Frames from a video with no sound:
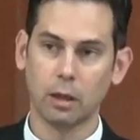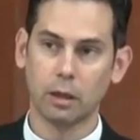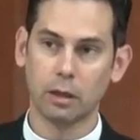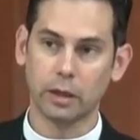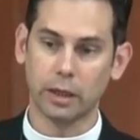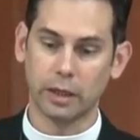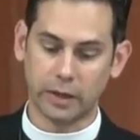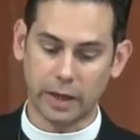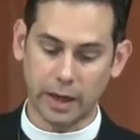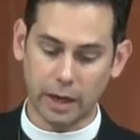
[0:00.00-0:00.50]

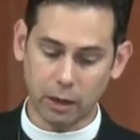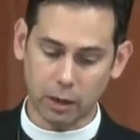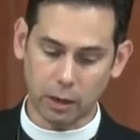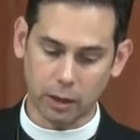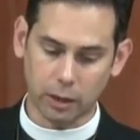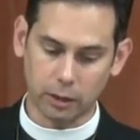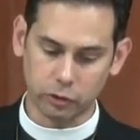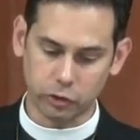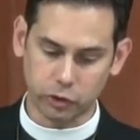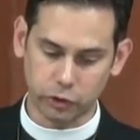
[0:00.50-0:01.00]
Yet
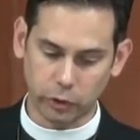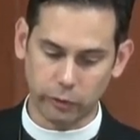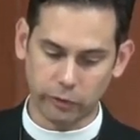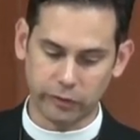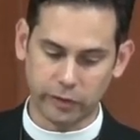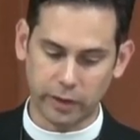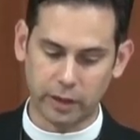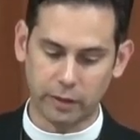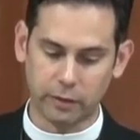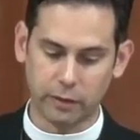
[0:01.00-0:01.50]
Gerhard shows
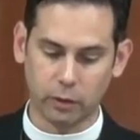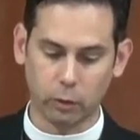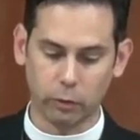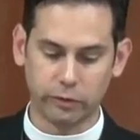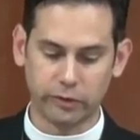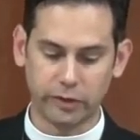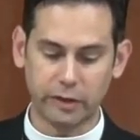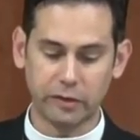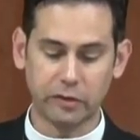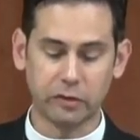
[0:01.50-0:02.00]
that in the Old
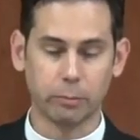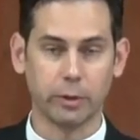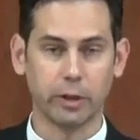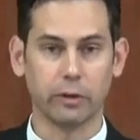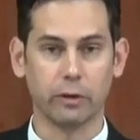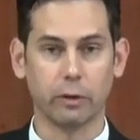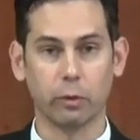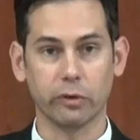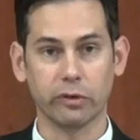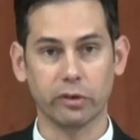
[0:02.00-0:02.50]
Testament
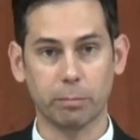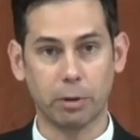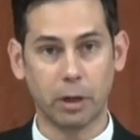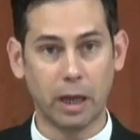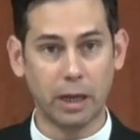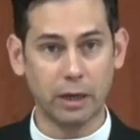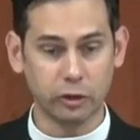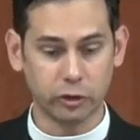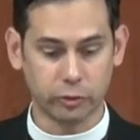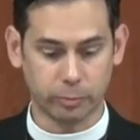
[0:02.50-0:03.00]
there was a
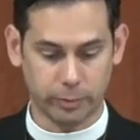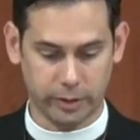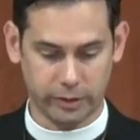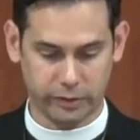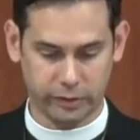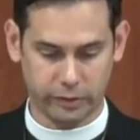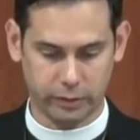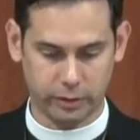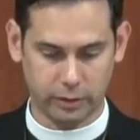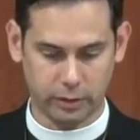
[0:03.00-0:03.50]

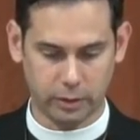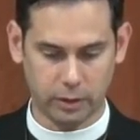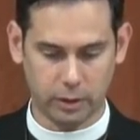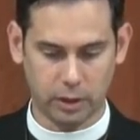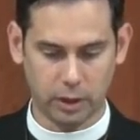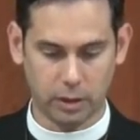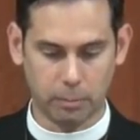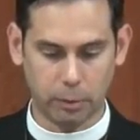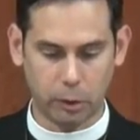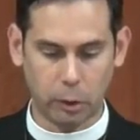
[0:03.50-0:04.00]
punishment
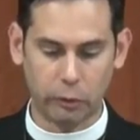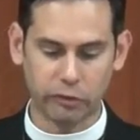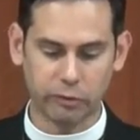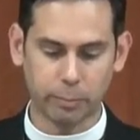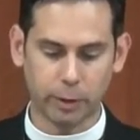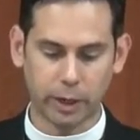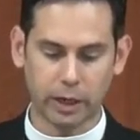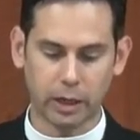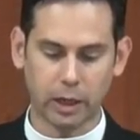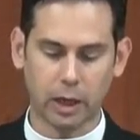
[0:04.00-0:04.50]
imposed
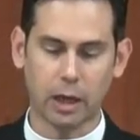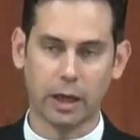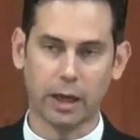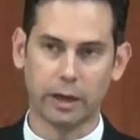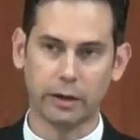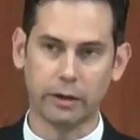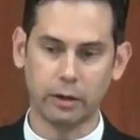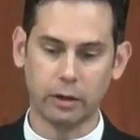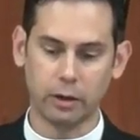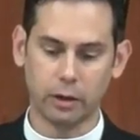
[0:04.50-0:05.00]
by
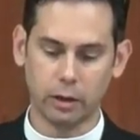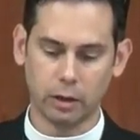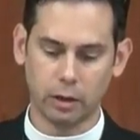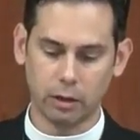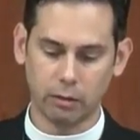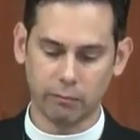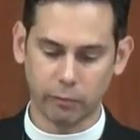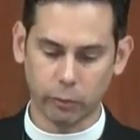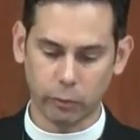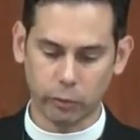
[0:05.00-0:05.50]
God
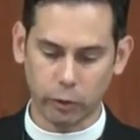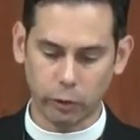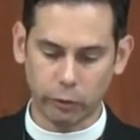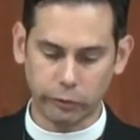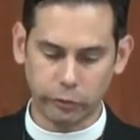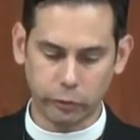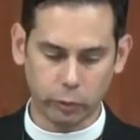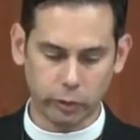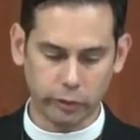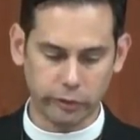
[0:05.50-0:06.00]
for
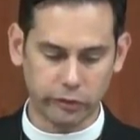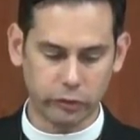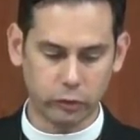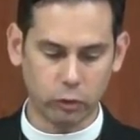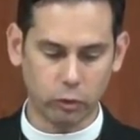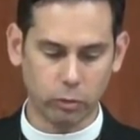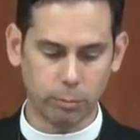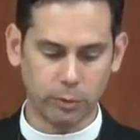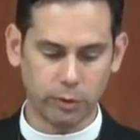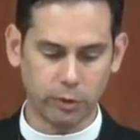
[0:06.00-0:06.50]
those who
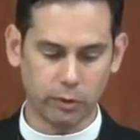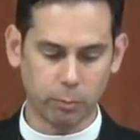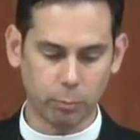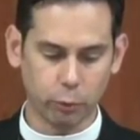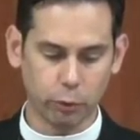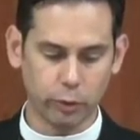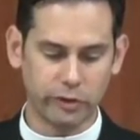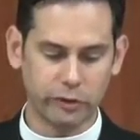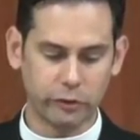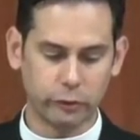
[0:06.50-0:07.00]
assumed the
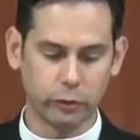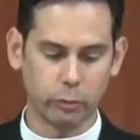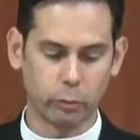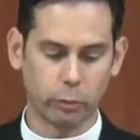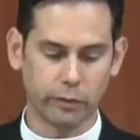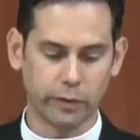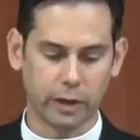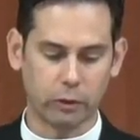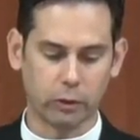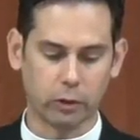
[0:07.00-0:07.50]
priesthood
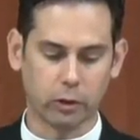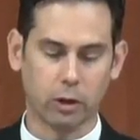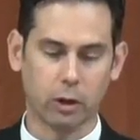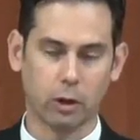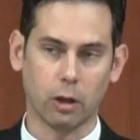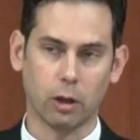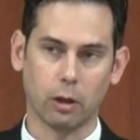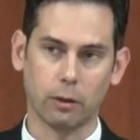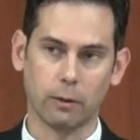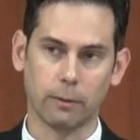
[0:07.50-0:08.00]
without a
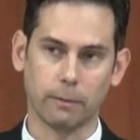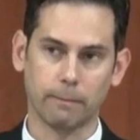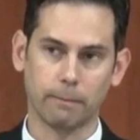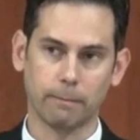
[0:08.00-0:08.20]
call.